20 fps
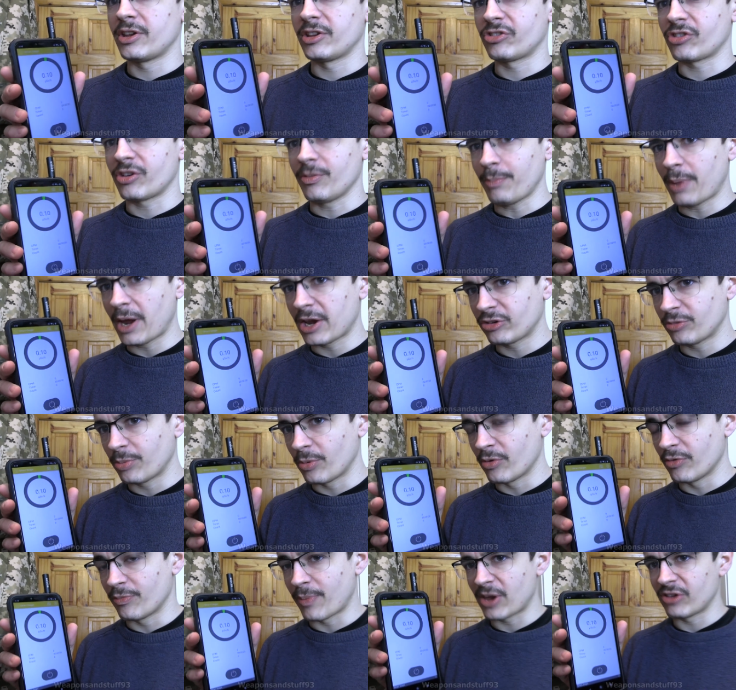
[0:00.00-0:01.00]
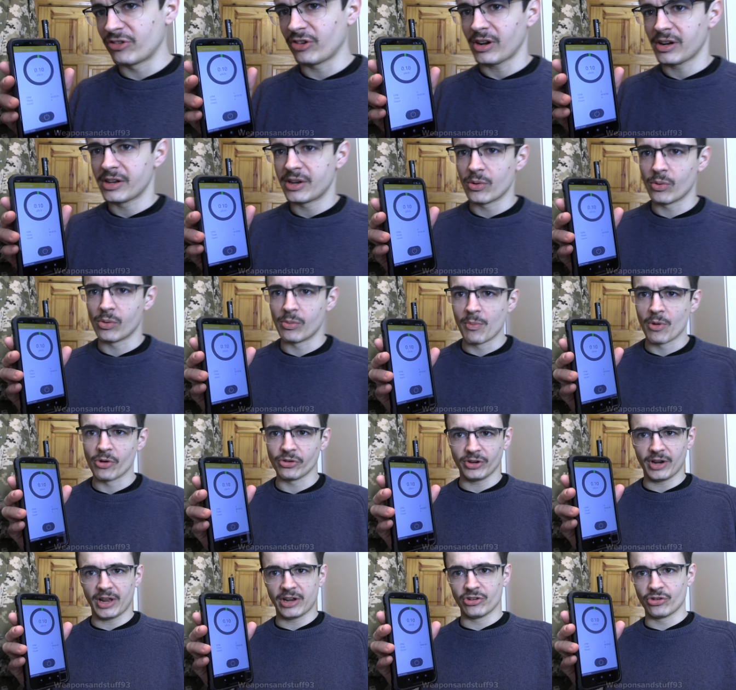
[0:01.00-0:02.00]
it's compatible with basically all
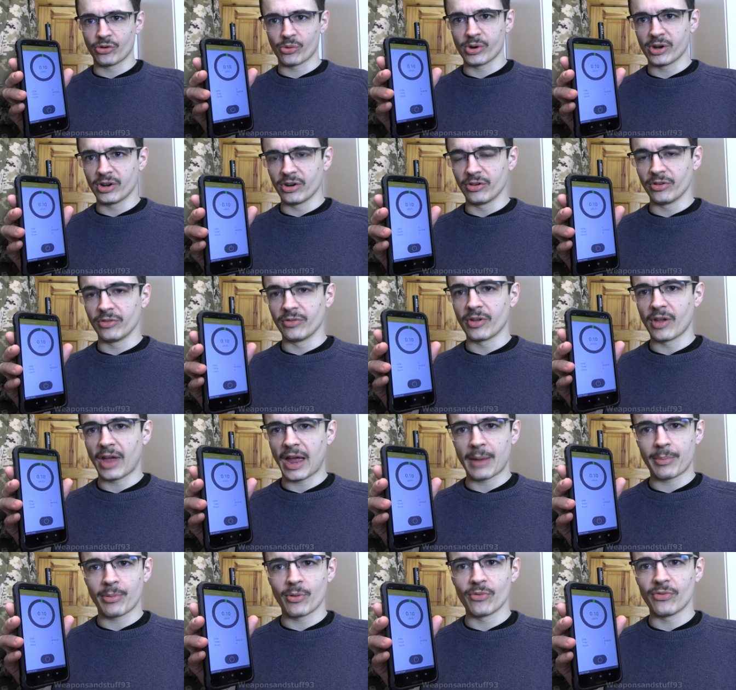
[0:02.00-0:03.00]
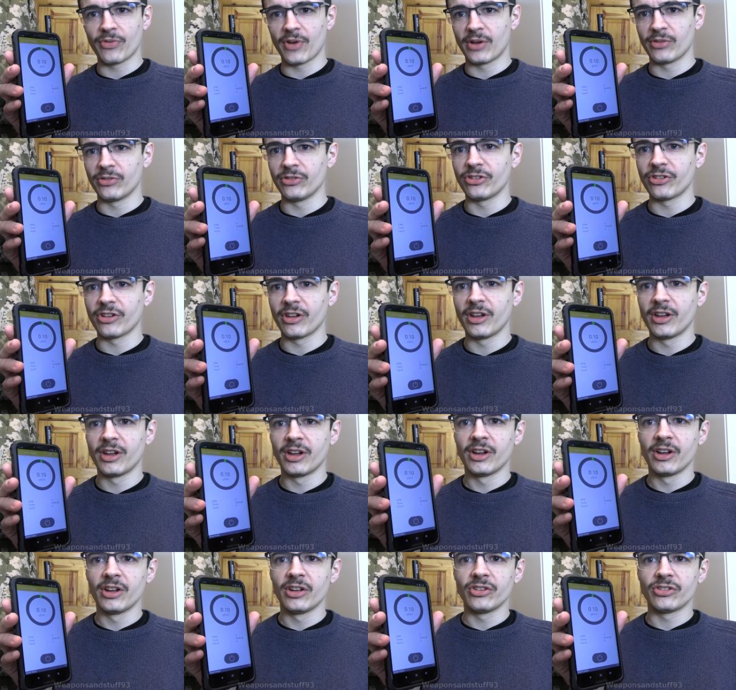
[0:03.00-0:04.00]
modern Android and Apple phones,
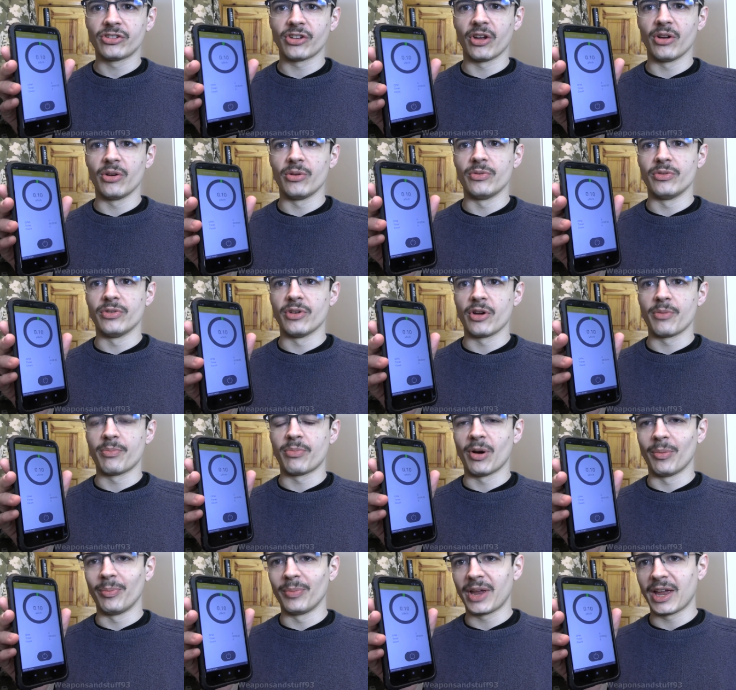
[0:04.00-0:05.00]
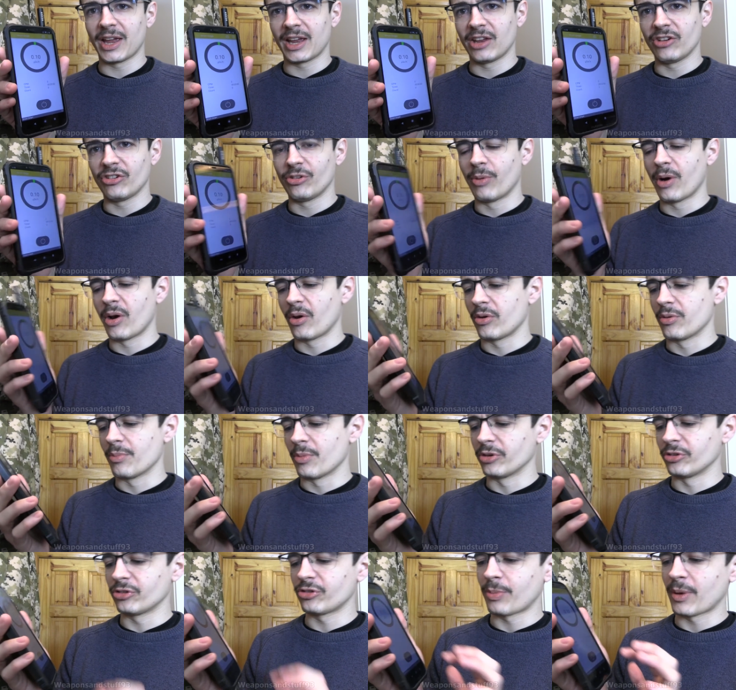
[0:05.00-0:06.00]
so no problem getting it to run on a
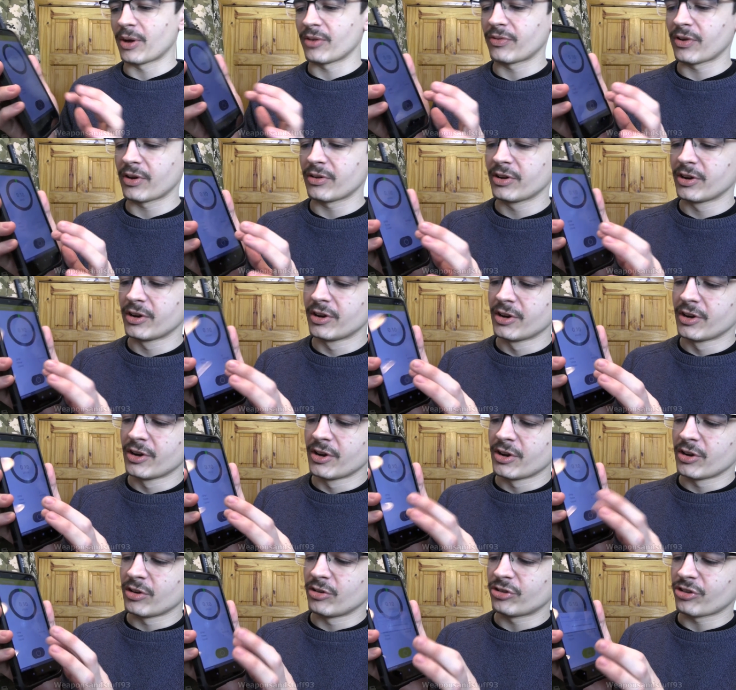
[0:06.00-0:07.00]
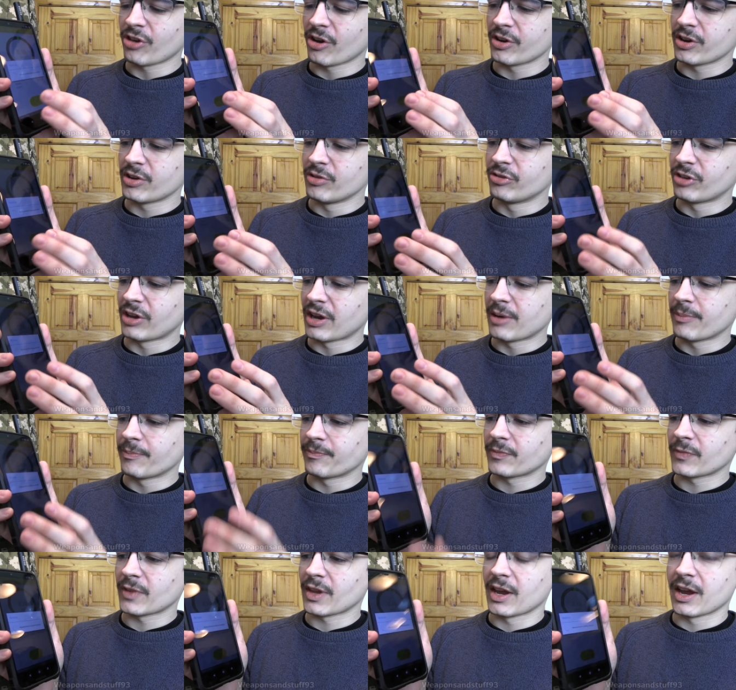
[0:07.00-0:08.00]
modern smartphone. You start using it,
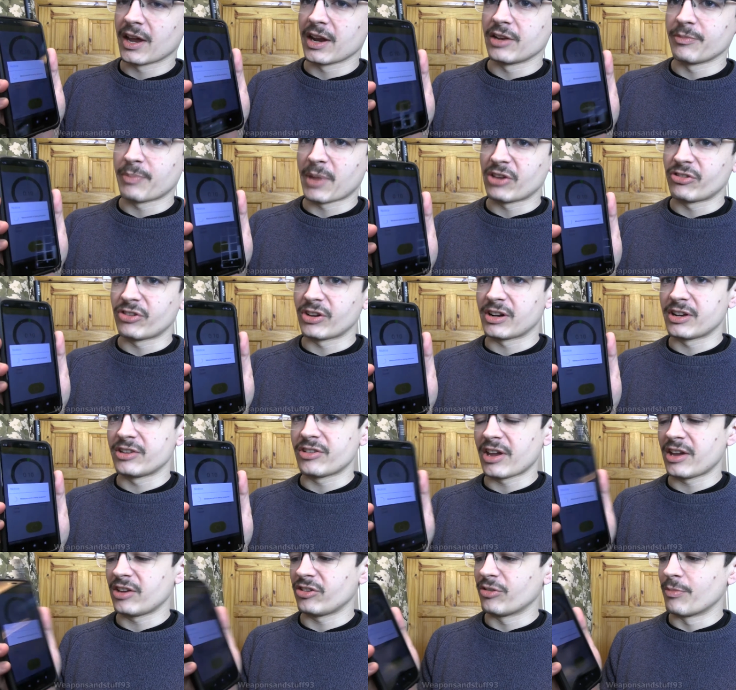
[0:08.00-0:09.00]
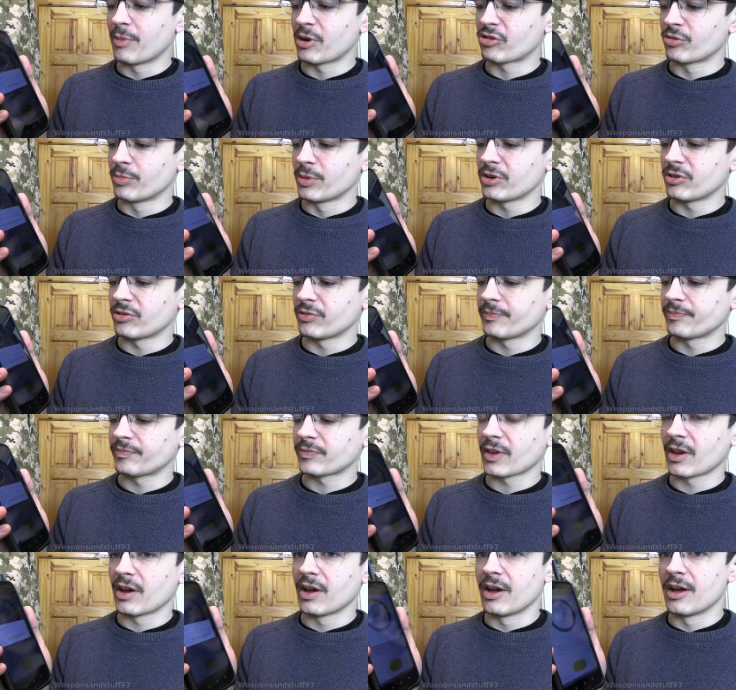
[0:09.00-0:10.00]
and it basically takes a measurement,
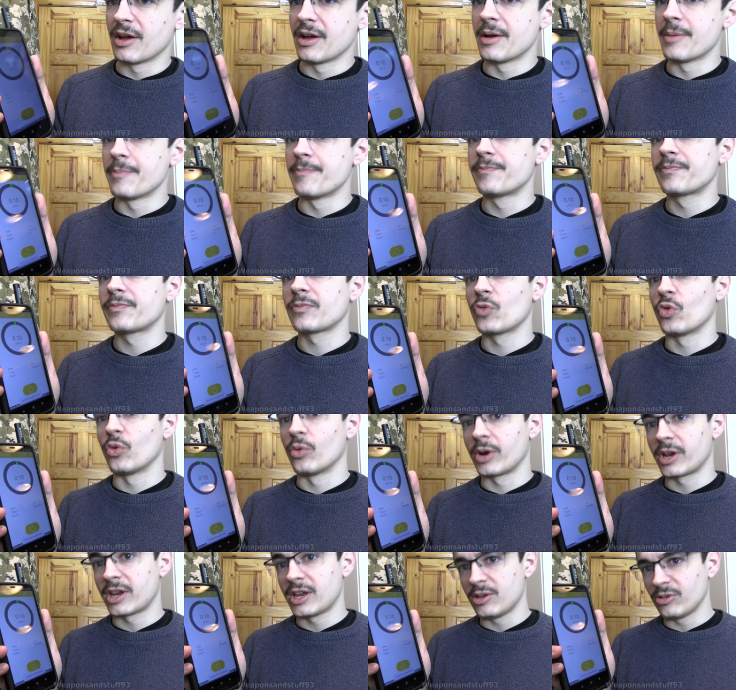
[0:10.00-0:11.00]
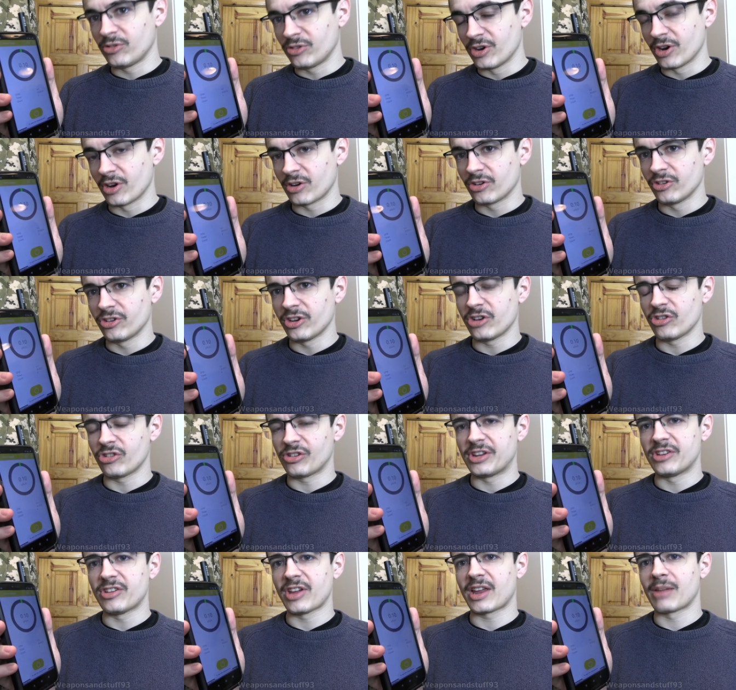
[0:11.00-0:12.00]
um, or it keeps, you know,
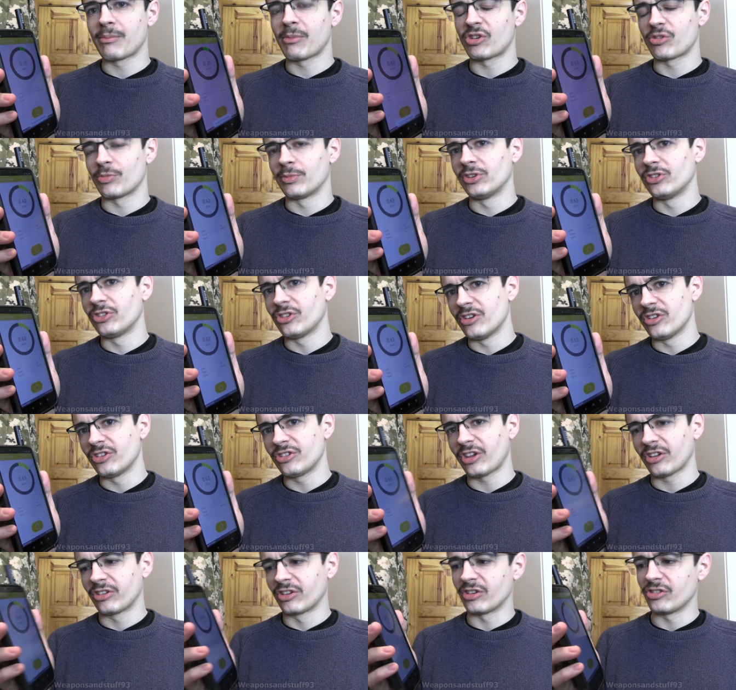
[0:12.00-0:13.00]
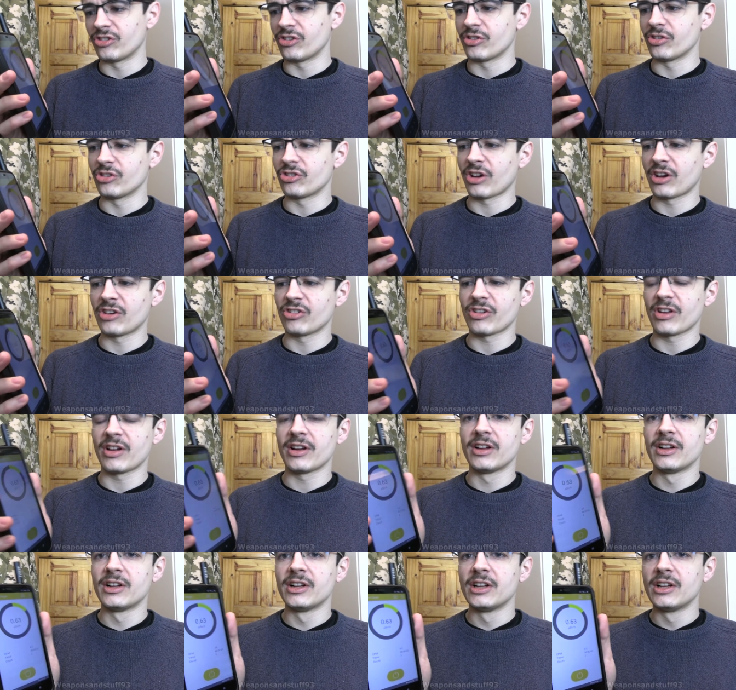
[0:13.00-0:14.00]
continuously taking measurements in the settings, you can change that,